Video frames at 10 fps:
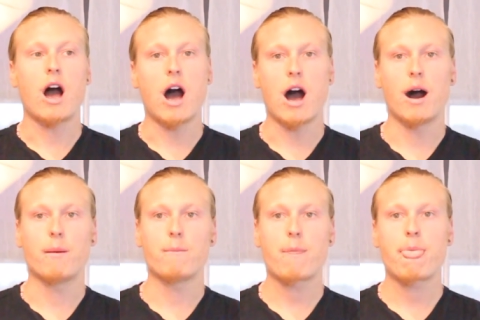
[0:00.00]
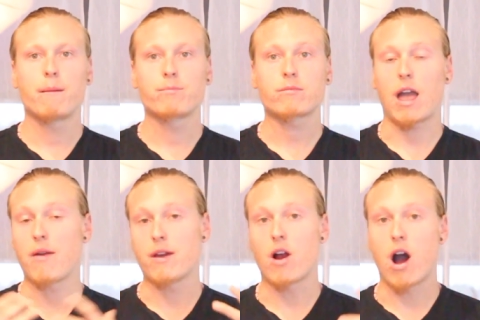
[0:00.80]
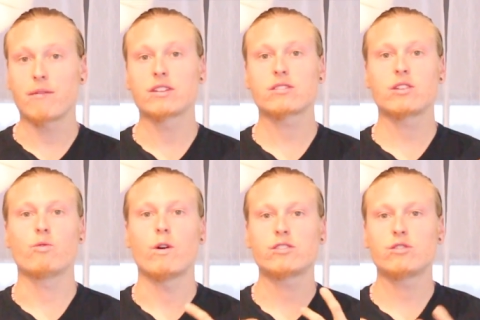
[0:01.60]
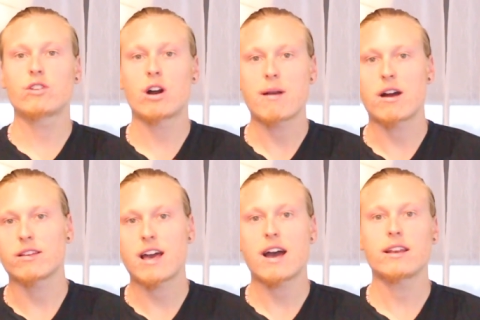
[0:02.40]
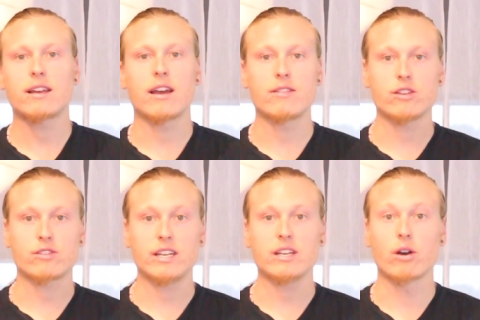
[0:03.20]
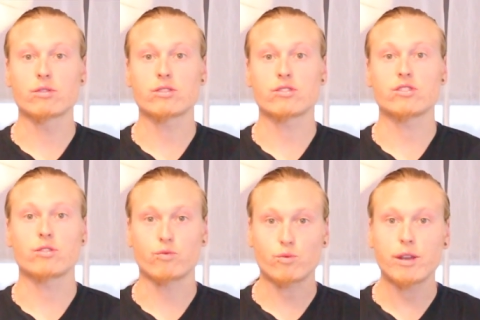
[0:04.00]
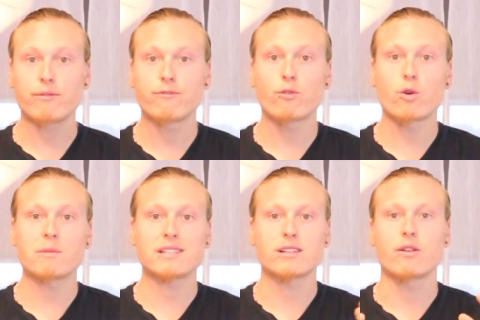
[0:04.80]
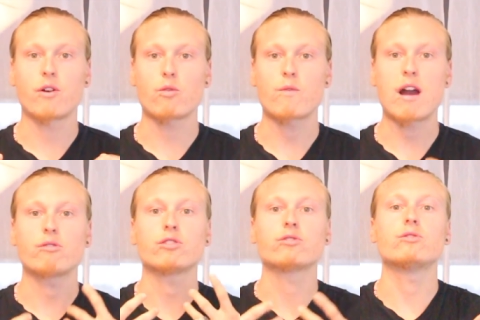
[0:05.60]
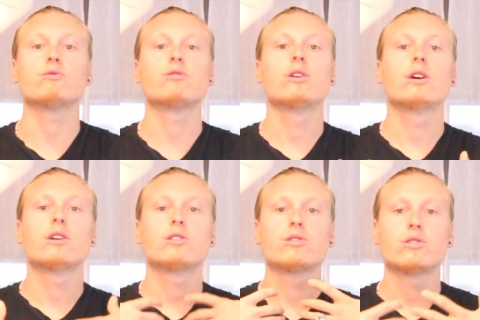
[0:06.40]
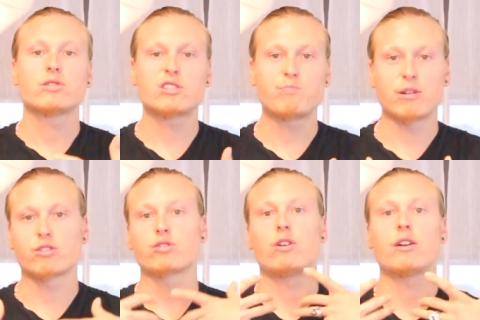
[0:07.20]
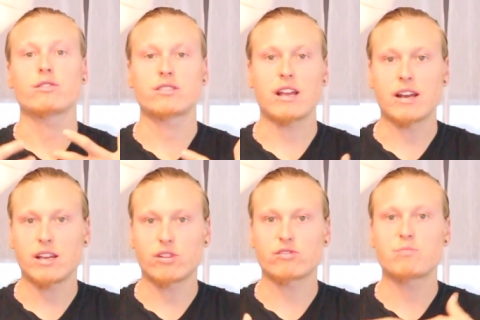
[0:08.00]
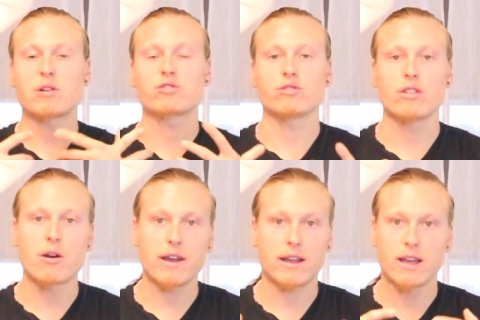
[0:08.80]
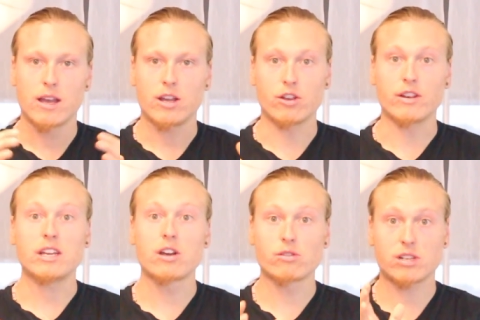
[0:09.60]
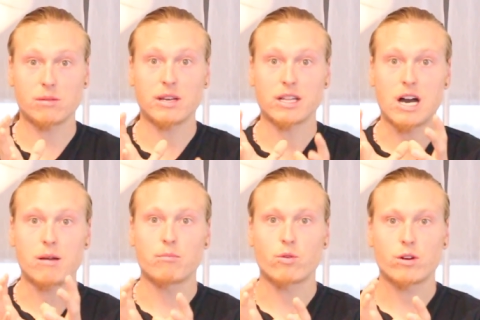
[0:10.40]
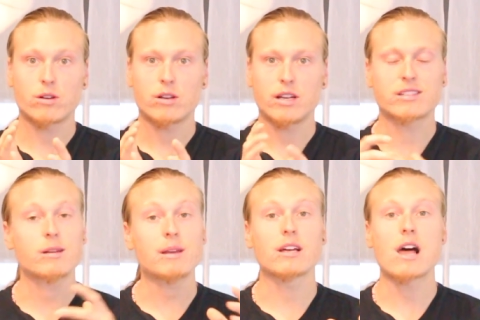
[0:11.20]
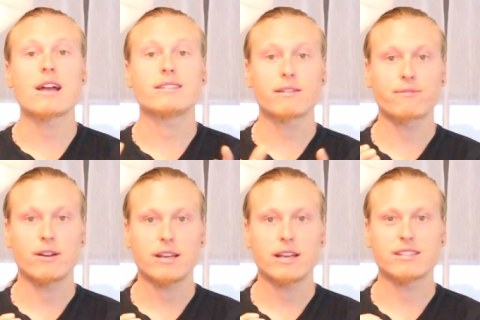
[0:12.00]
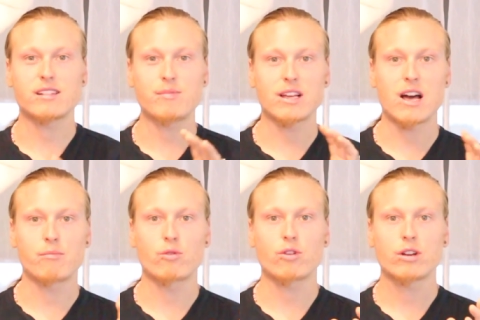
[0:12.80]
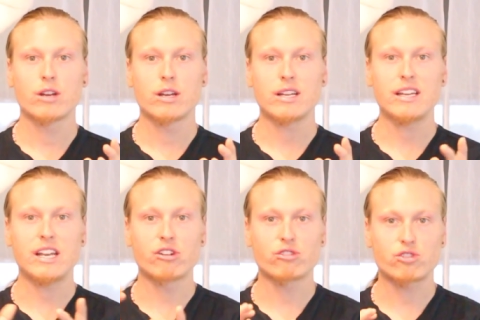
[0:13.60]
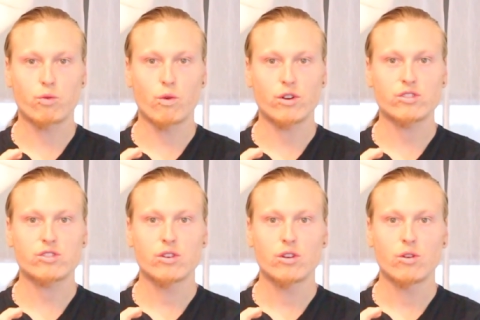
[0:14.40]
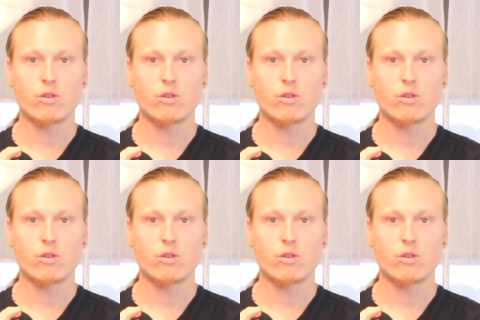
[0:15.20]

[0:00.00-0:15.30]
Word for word: um, and then obviously once you come out of that and then your ego starts to reform itself around your new spiritual understanding and your spiritual knowing, your ego is going to be a lot more it's going to be a lot different. It's going to be a lot more geared towards